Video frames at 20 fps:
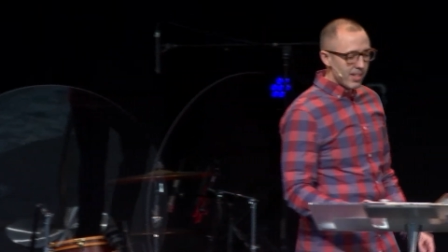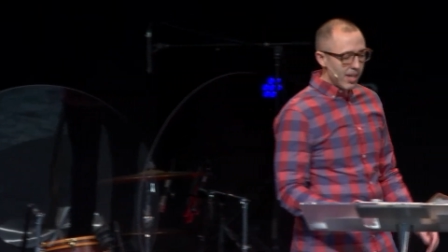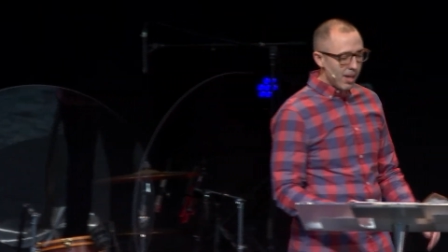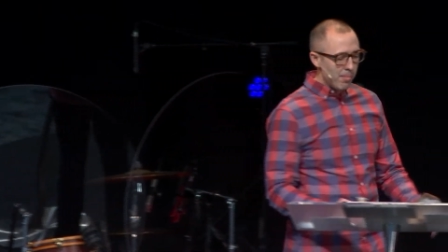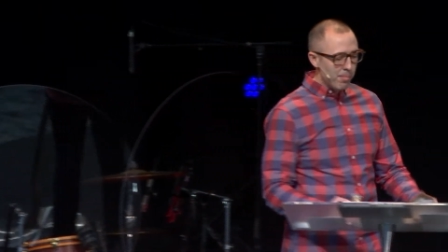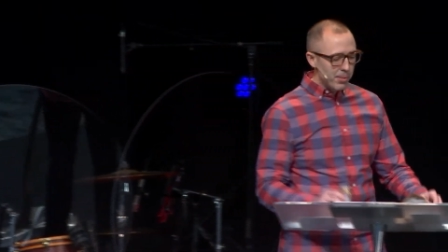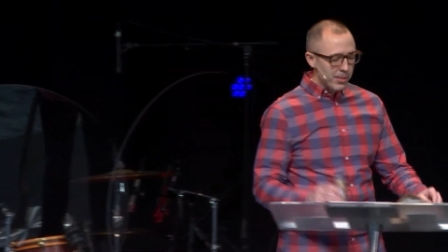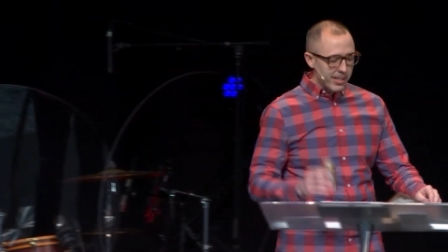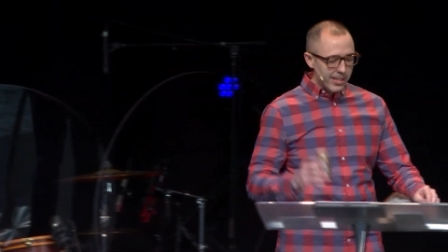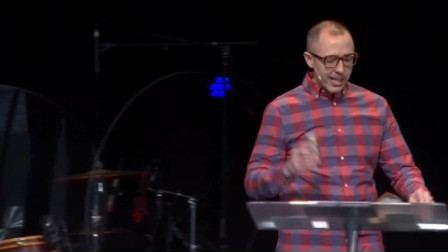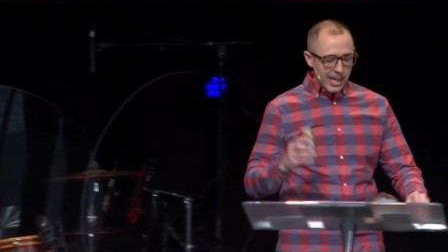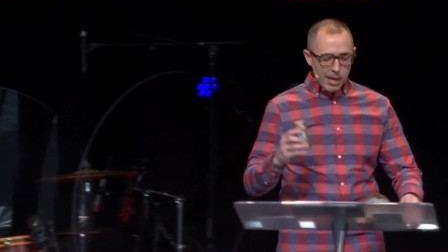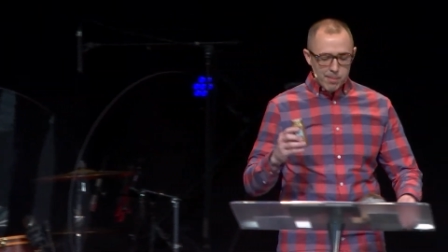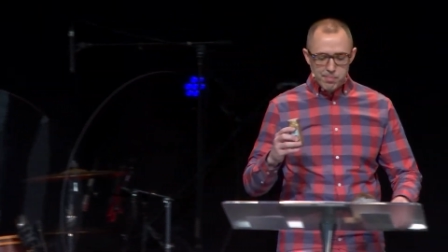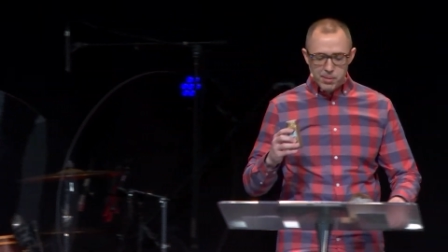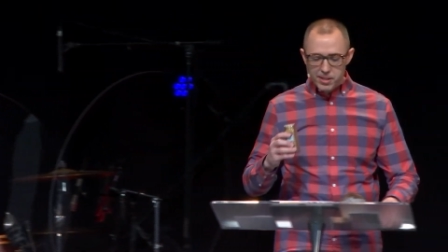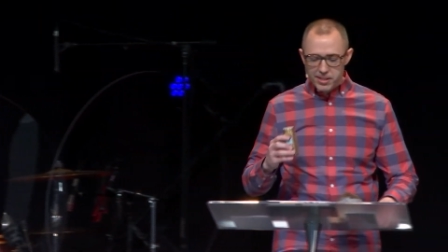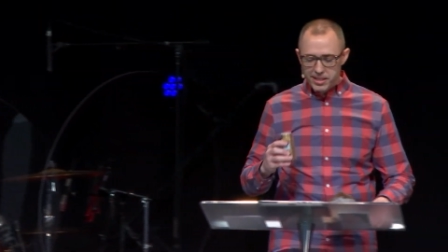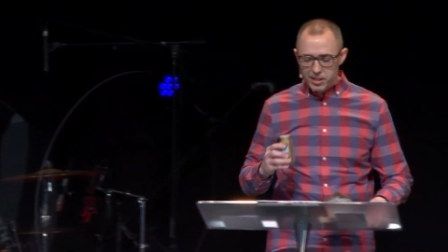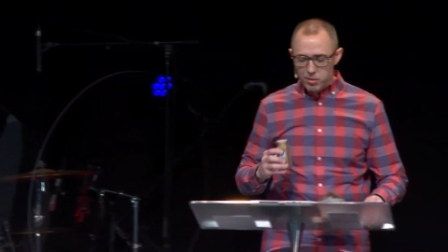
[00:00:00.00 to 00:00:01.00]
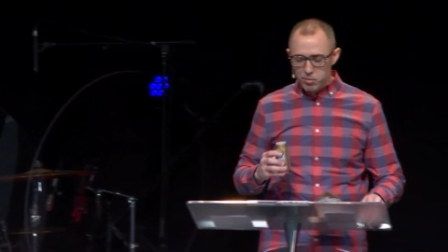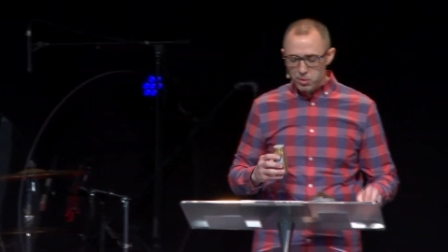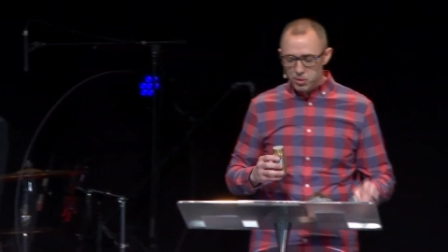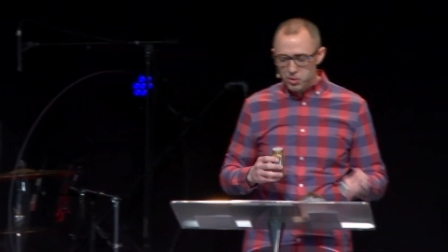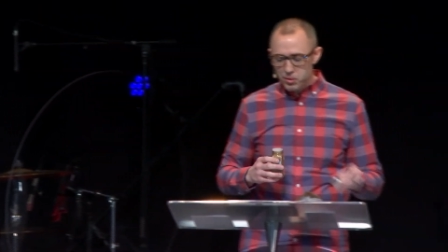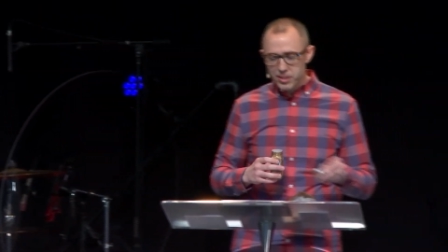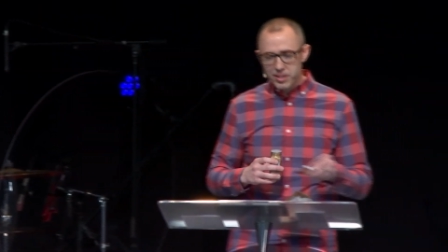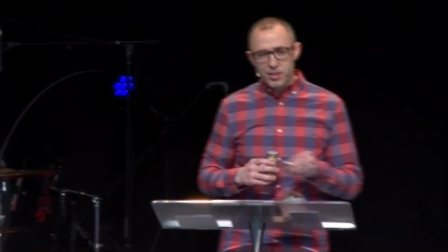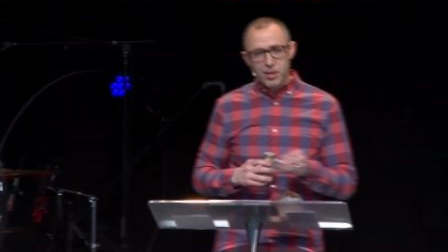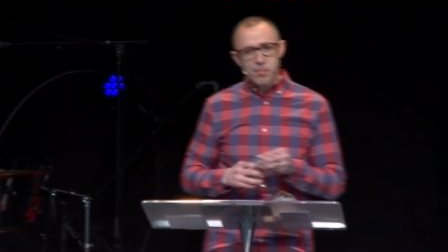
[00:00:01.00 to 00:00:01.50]
I'm gonna put the cap on here real
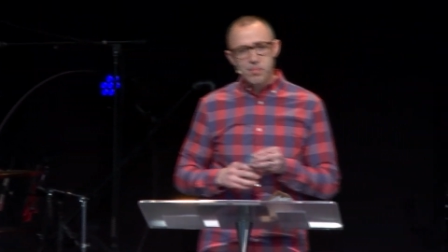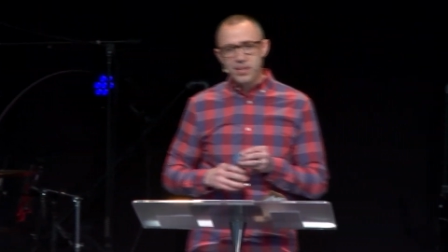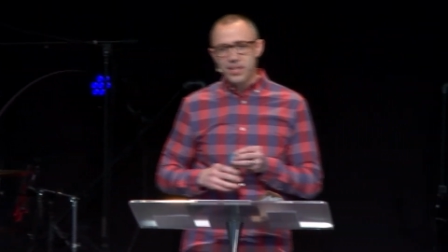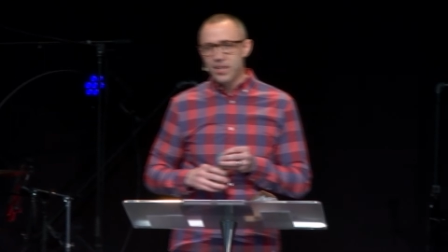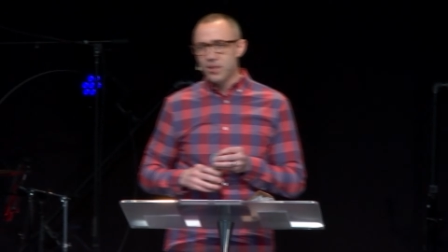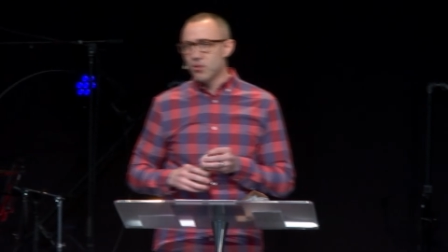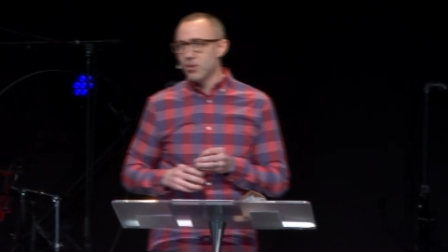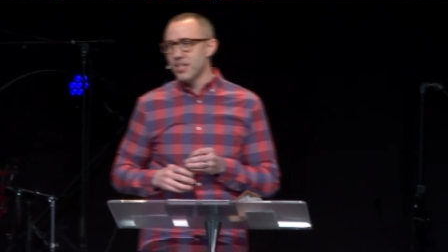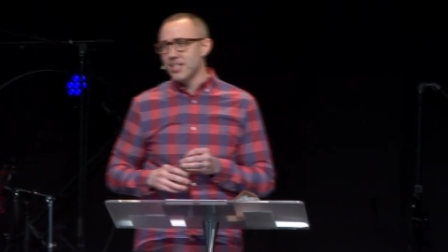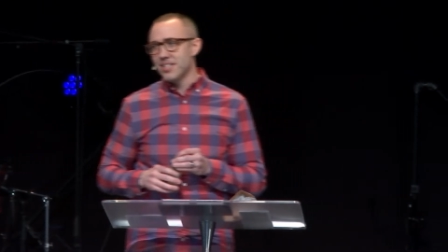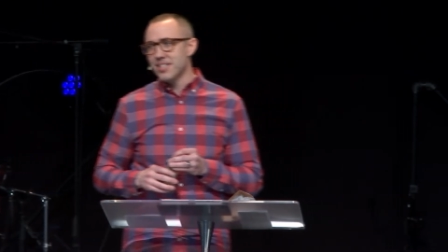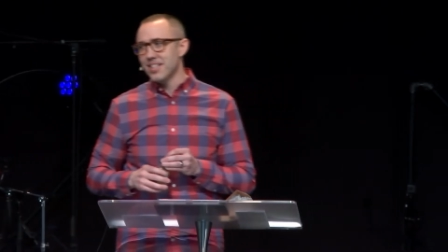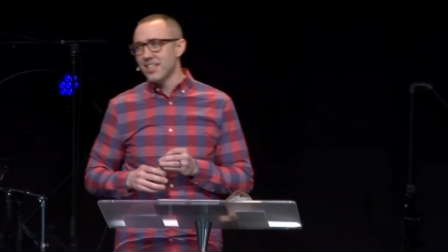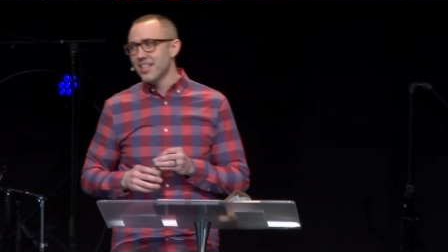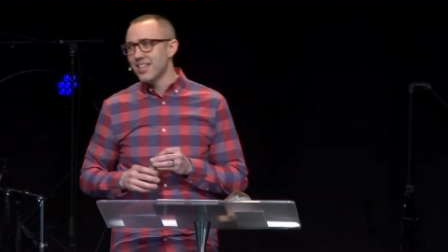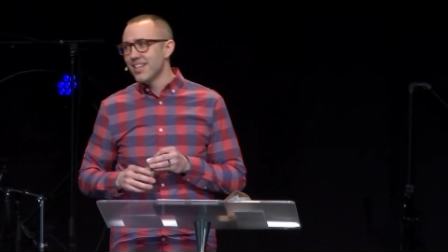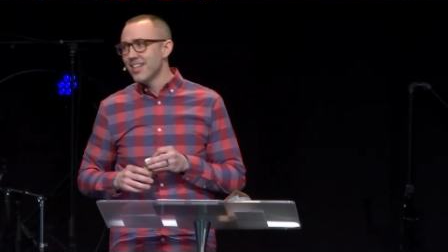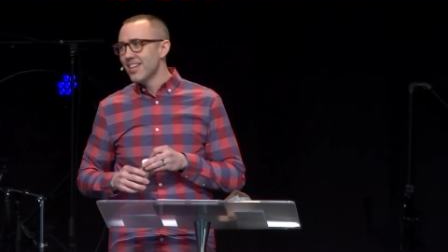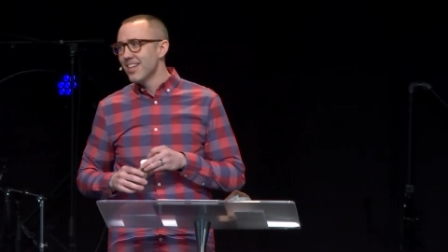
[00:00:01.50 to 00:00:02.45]
quick or I'm gonna get crazy.